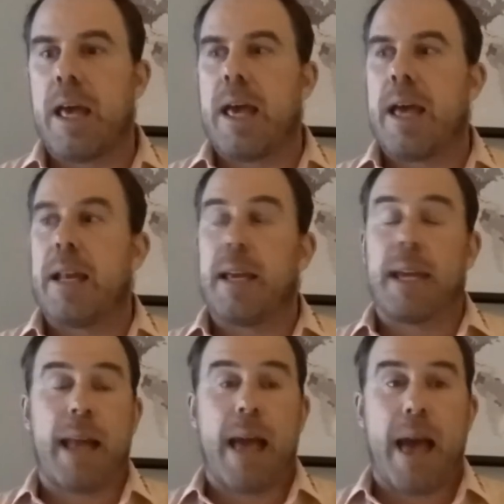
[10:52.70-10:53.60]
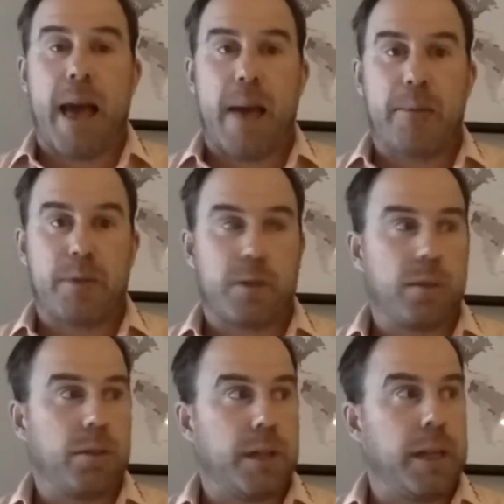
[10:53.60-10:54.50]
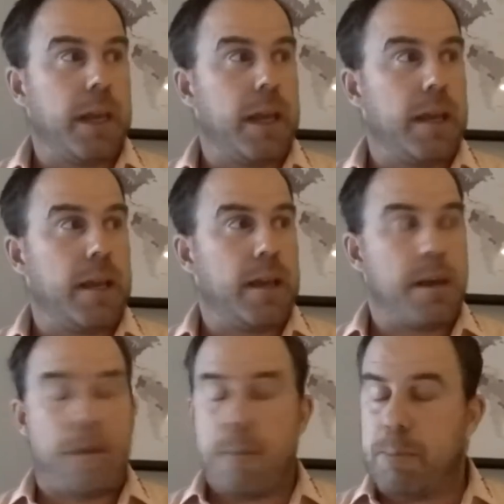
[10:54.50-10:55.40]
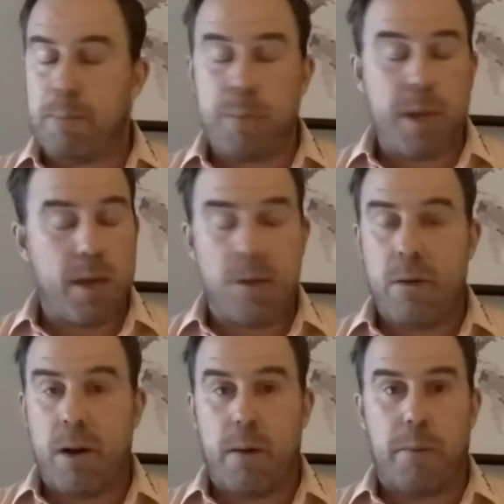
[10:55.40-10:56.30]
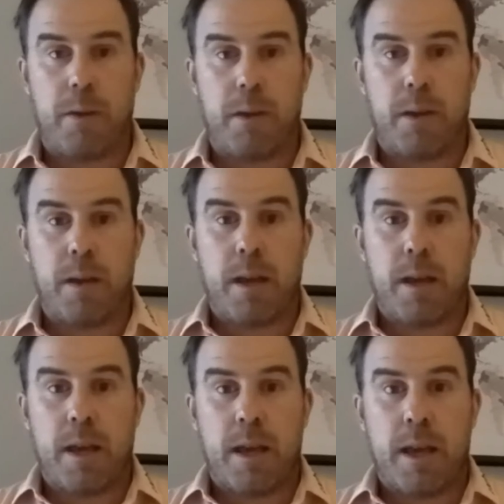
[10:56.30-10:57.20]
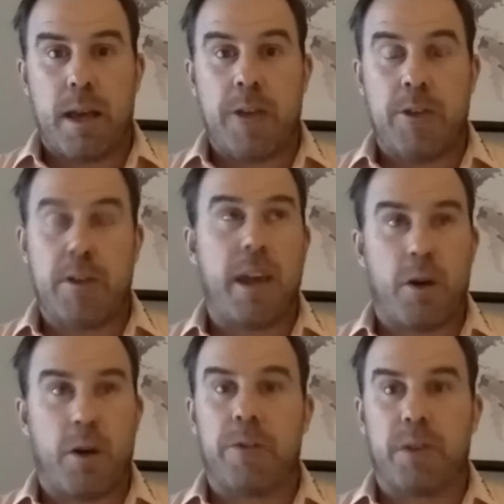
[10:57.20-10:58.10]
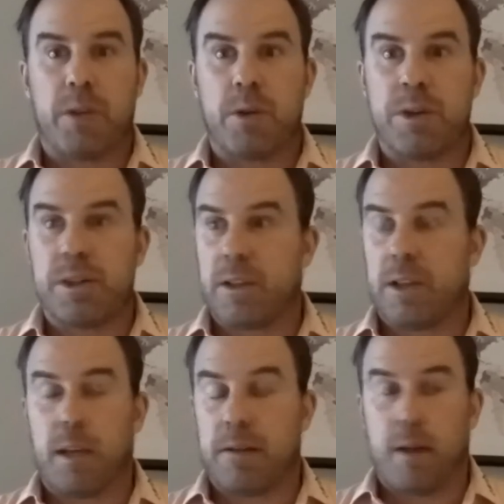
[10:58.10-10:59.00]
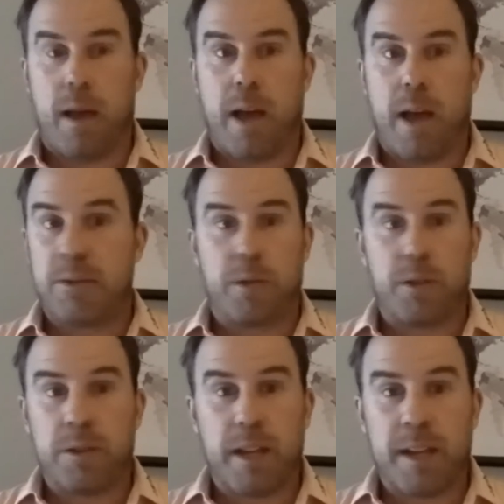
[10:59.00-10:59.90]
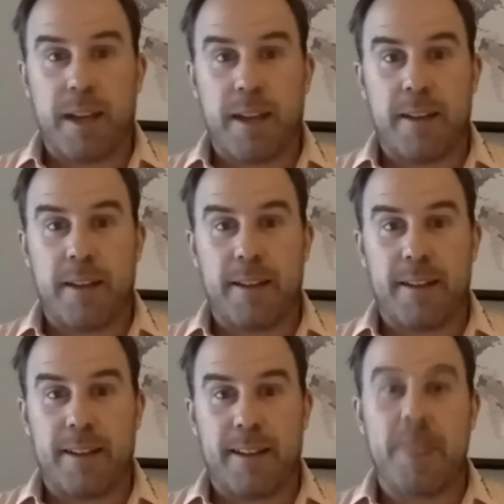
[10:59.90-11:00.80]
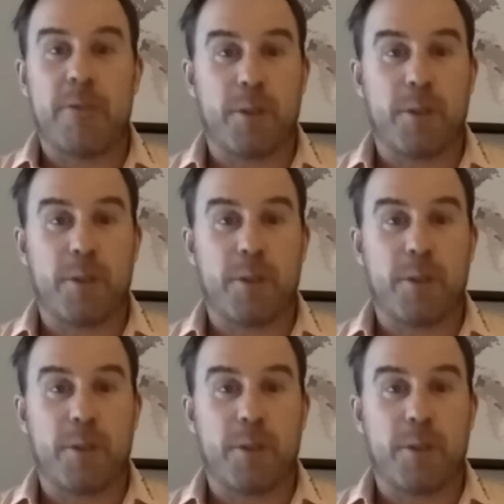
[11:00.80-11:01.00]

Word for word: and it can absolutely beat you up, and you get off the course and you're like, I just want to do that again. Even